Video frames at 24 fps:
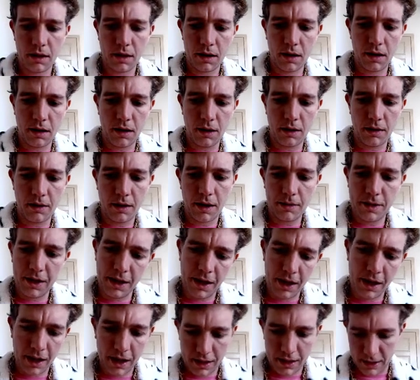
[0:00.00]
Oh, I
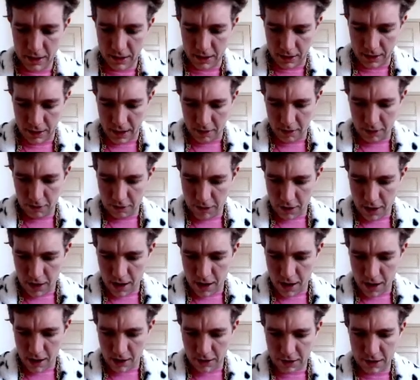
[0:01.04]
mean, I guess it's
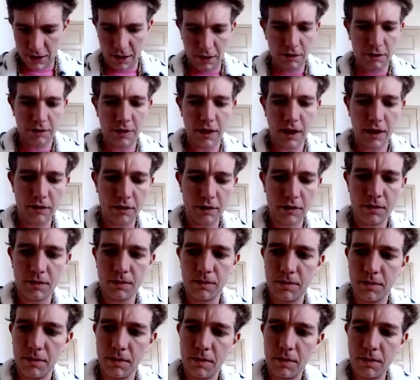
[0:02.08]
75 out of 75
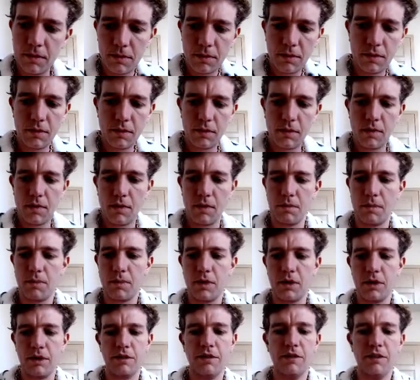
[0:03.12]
is
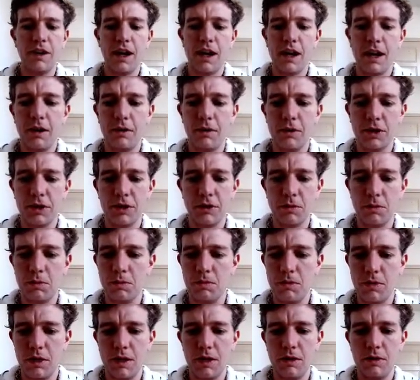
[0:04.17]
pretty fire. Wish it
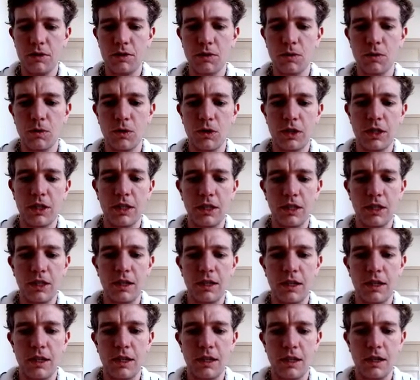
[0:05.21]
was a
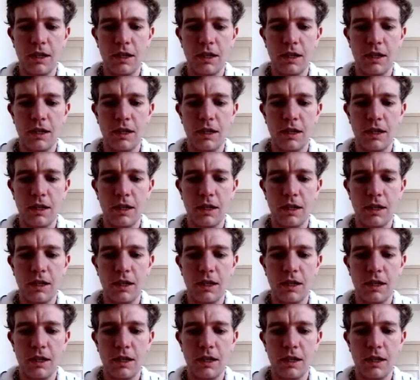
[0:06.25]
rookie,